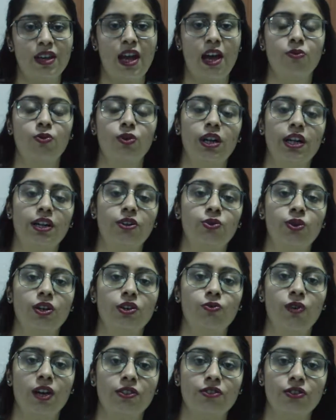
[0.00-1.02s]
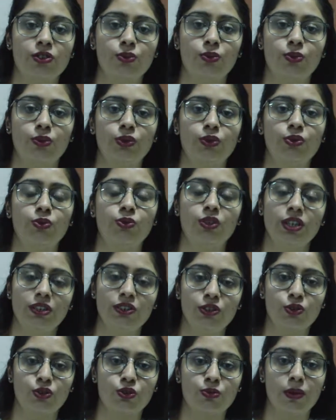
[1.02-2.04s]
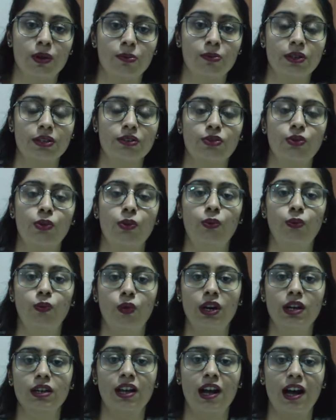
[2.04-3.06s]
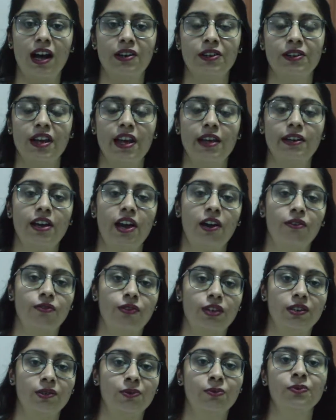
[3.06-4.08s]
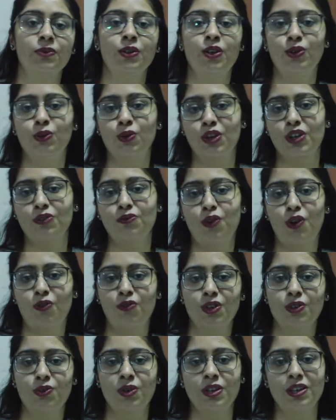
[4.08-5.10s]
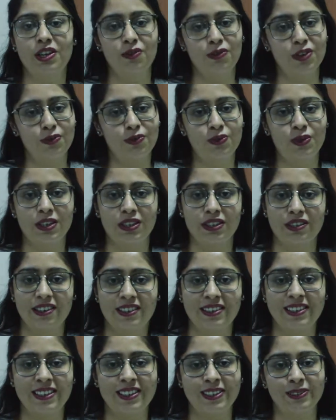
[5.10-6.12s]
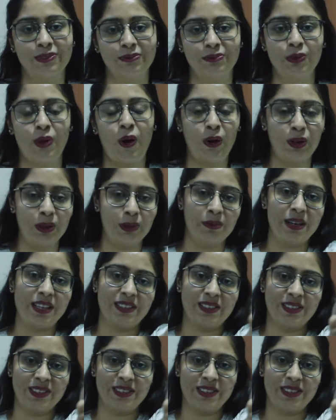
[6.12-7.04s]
I would like to advise you to read newspapers, work hard and have fun. Looking forward to an eventful year ahead. All the best.